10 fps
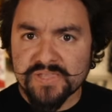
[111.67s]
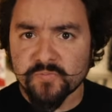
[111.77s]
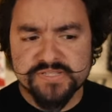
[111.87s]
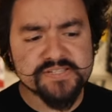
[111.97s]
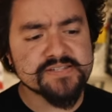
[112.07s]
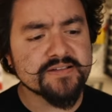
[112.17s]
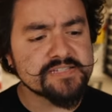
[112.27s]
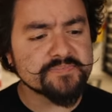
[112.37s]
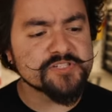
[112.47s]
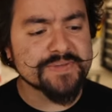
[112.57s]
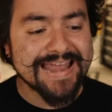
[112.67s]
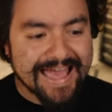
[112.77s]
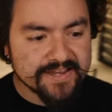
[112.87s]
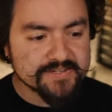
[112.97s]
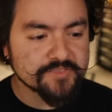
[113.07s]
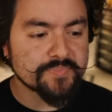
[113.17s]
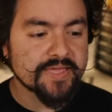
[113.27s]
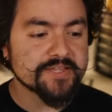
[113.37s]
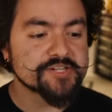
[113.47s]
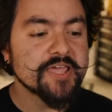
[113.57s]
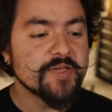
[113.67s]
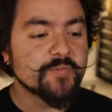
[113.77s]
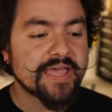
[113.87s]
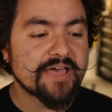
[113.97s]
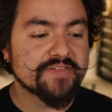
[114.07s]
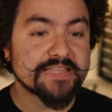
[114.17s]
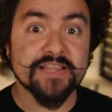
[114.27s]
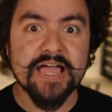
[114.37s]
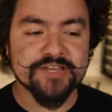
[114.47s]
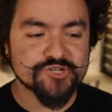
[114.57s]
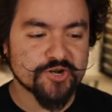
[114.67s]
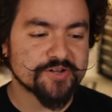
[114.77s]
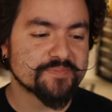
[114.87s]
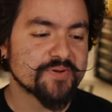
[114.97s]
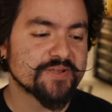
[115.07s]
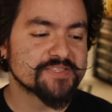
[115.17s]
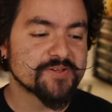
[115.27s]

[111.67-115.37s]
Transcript: Once a stock symbol has been added to the page, we have a line chart component.